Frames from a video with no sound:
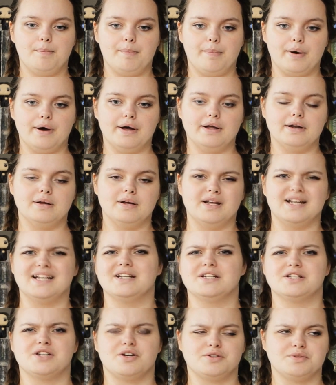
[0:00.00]
But
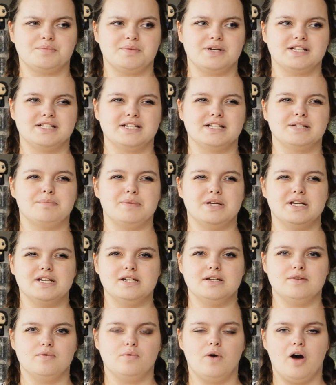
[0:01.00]
then it's also because it's a bit
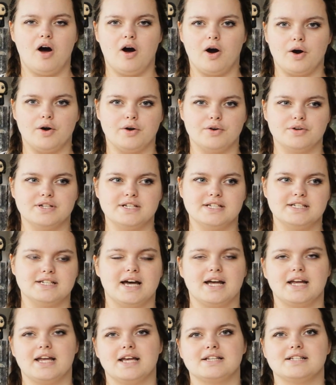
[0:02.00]
harder to say.
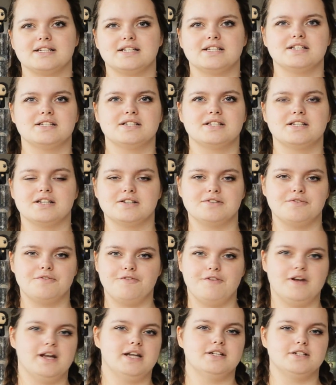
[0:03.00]
I guess it just doesn't
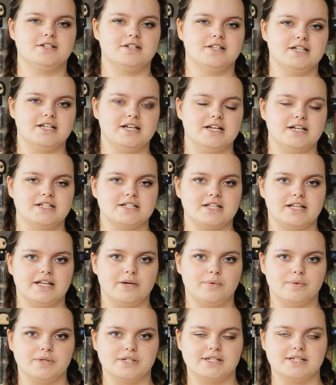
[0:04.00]
fit into the Danish
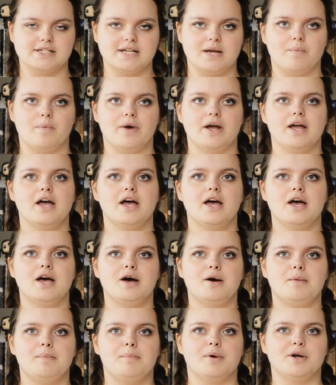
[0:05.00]
language the same way.
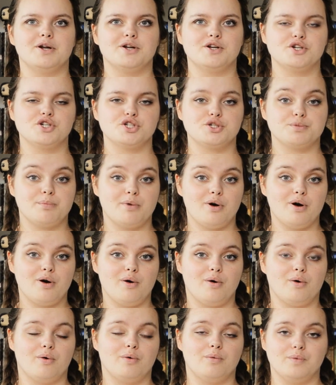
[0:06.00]
But
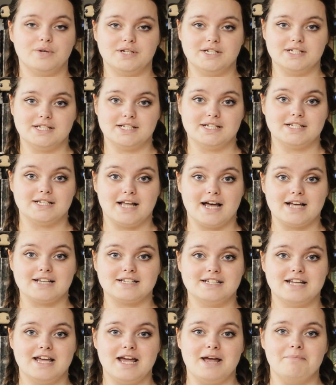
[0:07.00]
Smørhår, which is his
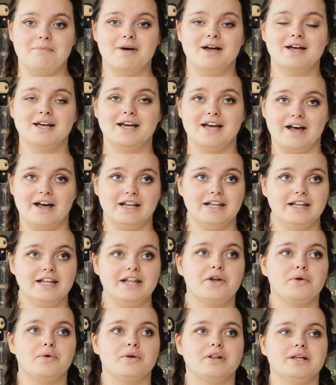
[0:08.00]
last name,
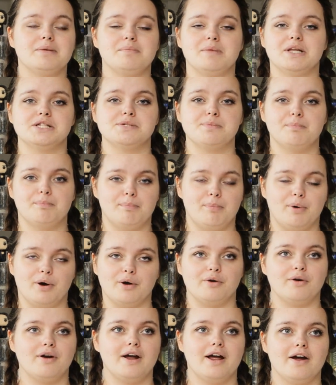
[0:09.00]
literally means
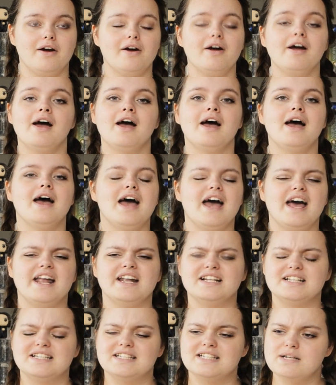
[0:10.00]
butter hair. And
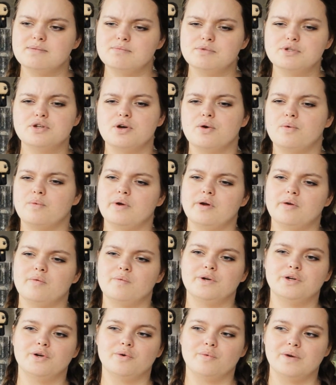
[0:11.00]
it seems so weird
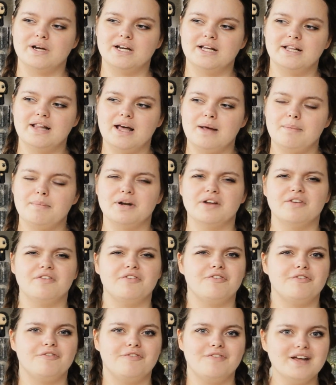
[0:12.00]
when you're reading that, but it
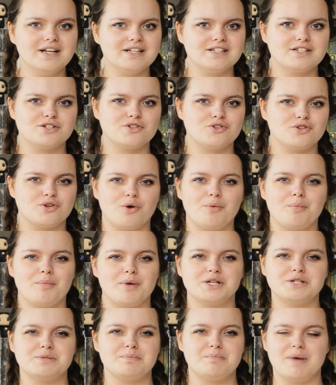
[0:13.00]
fits so
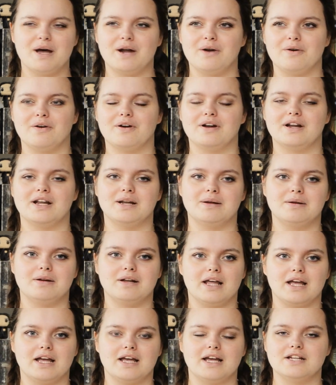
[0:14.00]
much better
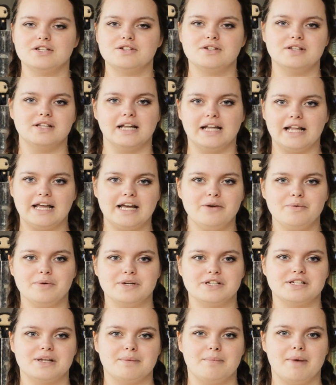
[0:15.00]
into the
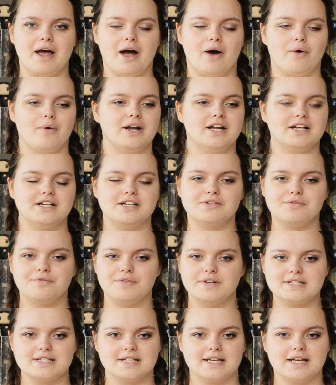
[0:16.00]
language somehow. And it just
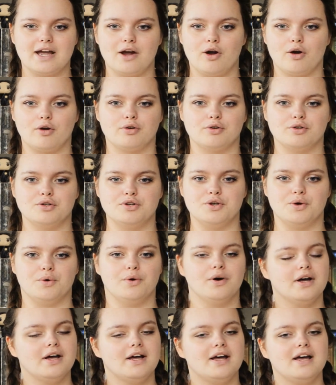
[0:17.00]
fits the character too.
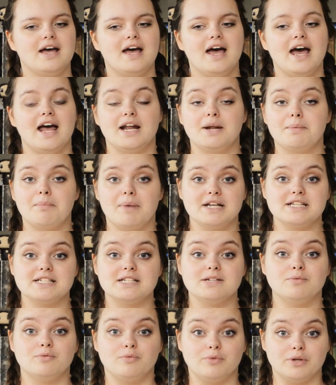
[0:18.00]
And it might
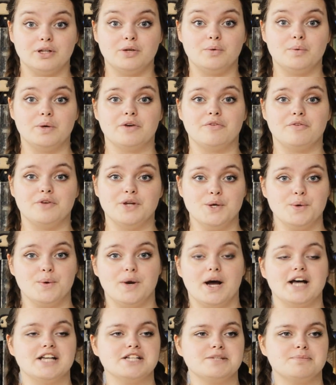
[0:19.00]
seem really weird for you
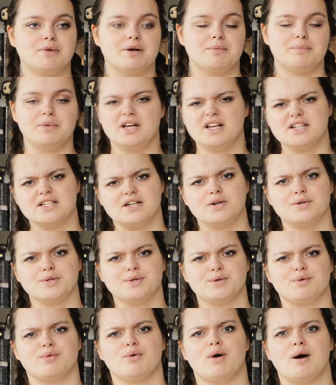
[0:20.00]
guys, but because I
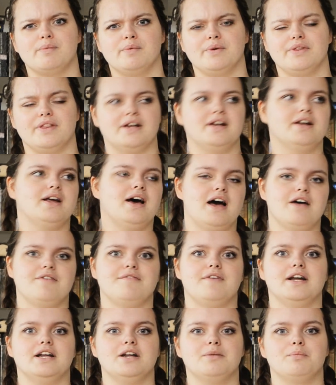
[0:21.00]
also grew up with it, I
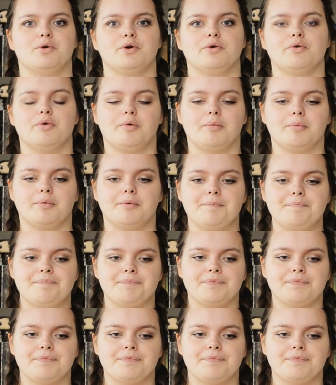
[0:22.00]
find it more normal.